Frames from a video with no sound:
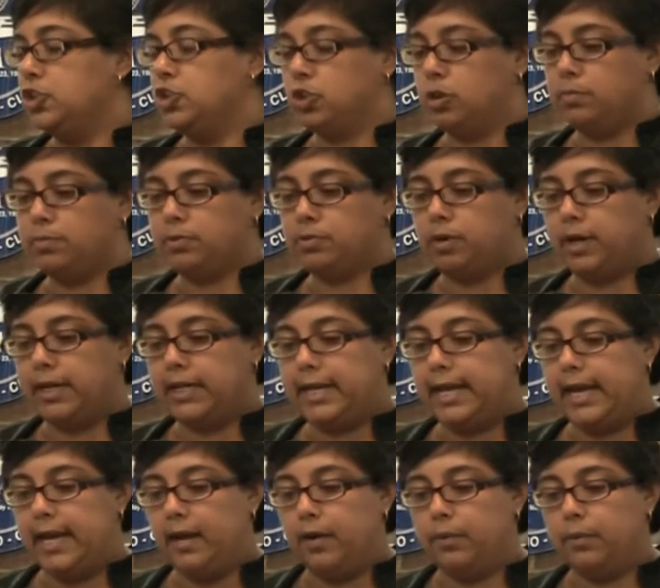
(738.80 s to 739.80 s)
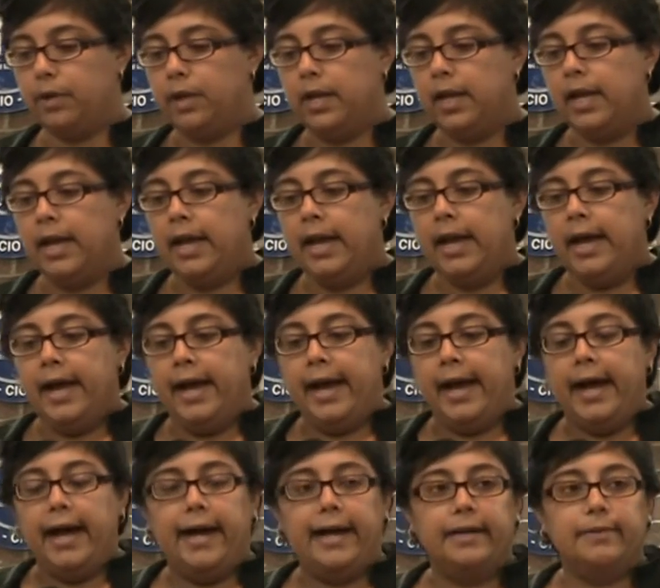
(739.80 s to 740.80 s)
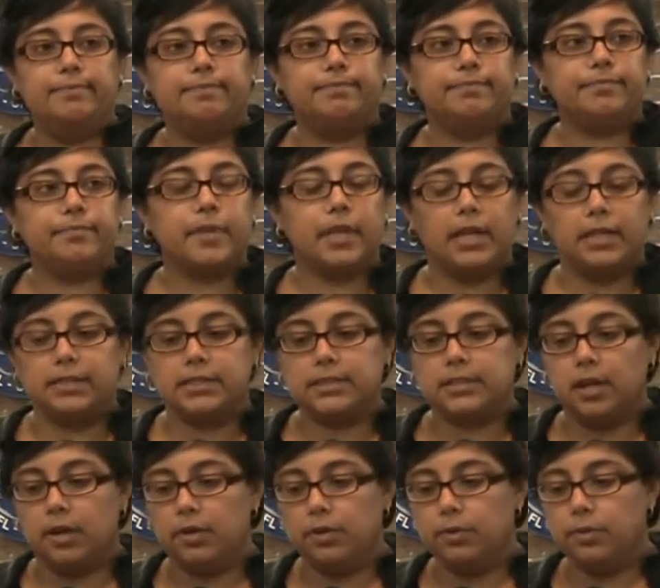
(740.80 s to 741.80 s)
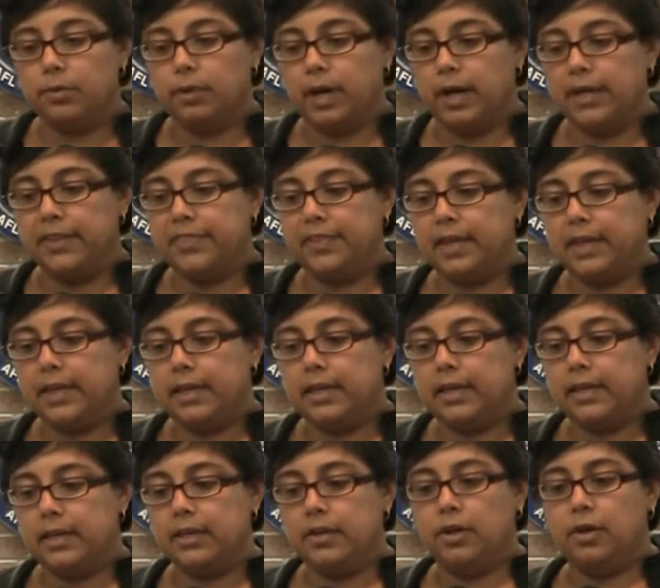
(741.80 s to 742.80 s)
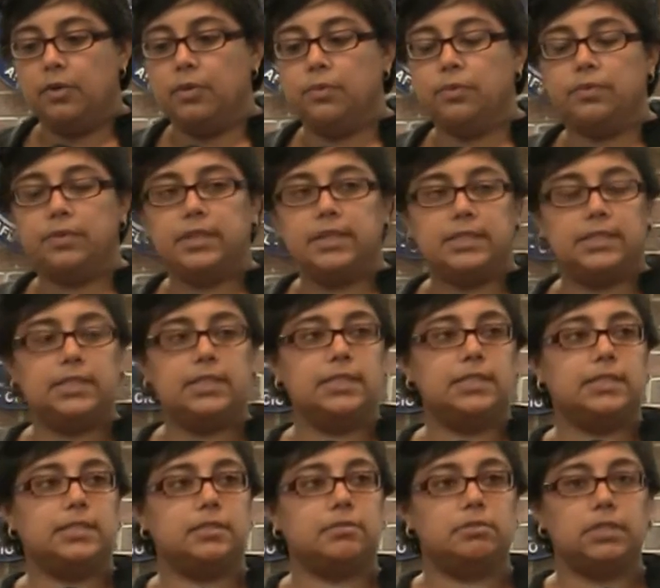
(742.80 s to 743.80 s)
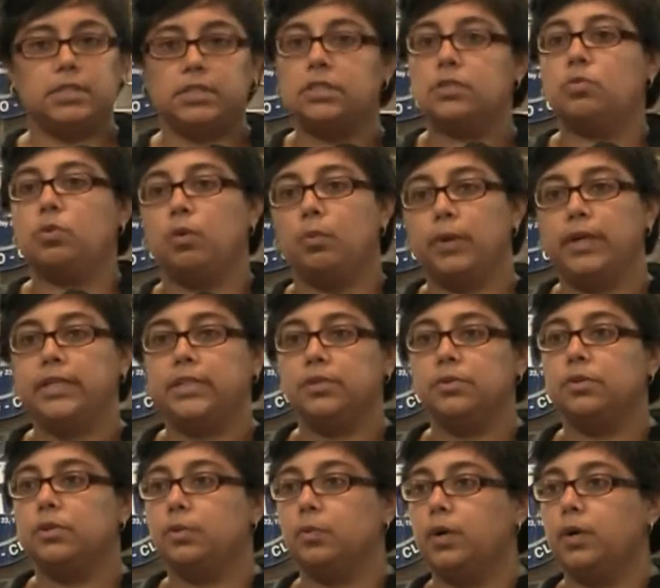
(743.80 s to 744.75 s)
jobs right now. So I think, you know, this is what we do at the